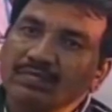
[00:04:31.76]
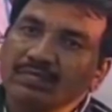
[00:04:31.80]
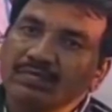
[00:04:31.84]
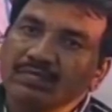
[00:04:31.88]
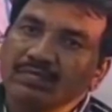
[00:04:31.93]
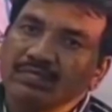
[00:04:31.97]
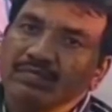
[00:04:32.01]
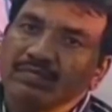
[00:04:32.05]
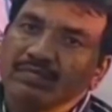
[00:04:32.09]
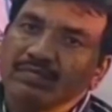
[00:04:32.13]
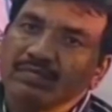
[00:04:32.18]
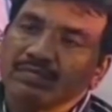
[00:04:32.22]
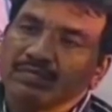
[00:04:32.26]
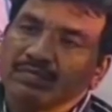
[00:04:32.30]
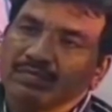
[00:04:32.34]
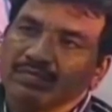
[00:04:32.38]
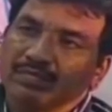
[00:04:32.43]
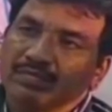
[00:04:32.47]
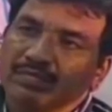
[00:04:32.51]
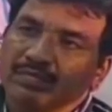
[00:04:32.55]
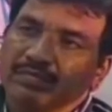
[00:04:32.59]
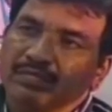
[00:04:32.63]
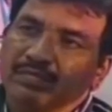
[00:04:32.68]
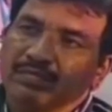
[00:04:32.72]

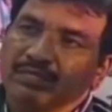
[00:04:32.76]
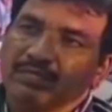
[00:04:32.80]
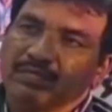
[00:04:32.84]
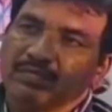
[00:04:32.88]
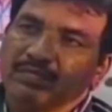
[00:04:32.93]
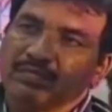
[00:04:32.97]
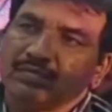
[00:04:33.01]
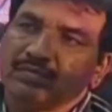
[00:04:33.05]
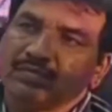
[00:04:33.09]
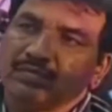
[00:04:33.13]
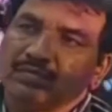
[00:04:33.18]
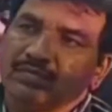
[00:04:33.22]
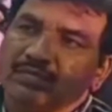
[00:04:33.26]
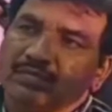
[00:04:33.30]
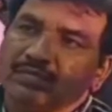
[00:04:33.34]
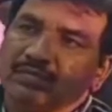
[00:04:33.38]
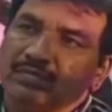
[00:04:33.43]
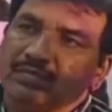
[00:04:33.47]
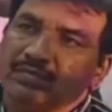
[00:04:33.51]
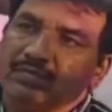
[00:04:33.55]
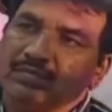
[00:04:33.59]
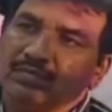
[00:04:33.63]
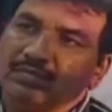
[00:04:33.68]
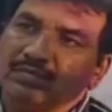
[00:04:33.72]

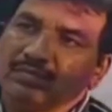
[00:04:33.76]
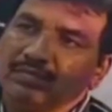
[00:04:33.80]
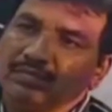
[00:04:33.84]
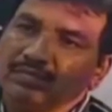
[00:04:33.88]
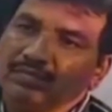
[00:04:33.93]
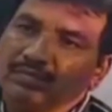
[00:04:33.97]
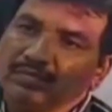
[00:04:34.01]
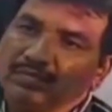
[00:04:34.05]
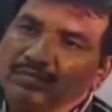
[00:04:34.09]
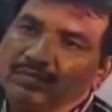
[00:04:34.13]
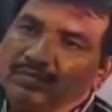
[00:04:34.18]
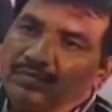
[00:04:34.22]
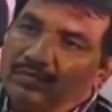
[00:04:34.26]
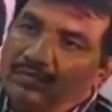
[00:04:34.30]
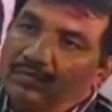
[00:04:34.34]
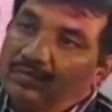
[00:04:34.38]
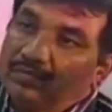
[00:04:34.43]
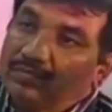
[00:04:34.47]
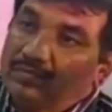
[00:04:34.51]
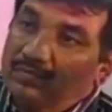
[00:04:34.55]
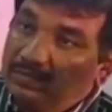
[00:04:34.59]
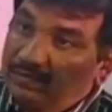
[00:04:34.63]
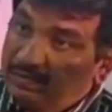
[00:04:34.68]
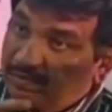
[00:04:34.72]

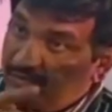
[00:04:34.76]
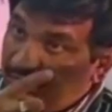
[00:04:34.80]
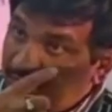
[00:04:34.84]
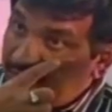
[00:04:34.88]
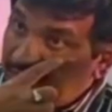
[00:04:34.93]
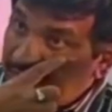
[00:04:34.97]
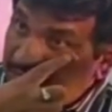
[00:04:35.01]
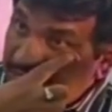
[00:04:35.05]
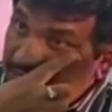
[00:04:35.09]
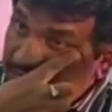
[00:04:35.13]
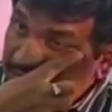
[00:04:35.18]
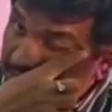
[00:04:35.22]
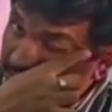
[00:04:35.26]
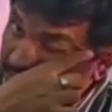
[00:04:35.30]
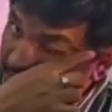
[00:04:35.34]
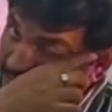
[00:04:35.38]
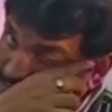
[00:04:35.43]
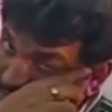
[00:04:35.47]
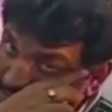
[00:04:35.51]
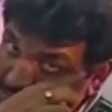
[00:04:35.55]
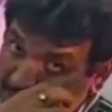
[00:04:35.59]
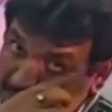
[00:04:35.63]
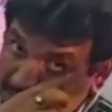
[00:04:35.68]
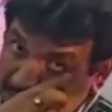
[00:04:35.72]

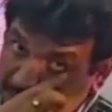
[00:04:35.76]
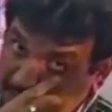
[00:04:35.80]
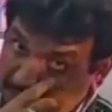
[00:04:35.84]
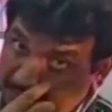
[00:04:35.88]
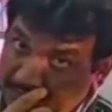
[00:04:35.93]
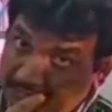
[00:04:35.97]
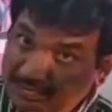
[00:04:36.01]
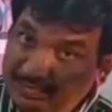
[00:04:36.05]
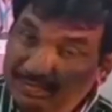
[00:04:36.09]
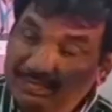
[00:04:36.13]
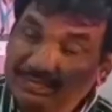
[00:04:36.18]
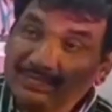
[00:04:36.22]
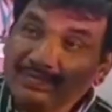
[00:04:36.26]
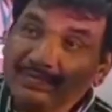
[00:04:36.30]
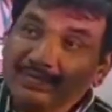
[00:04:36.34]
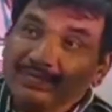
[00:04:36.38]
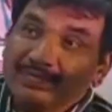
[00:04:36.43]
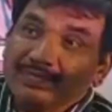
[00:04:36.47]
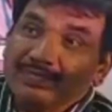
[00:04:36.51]
[no speech]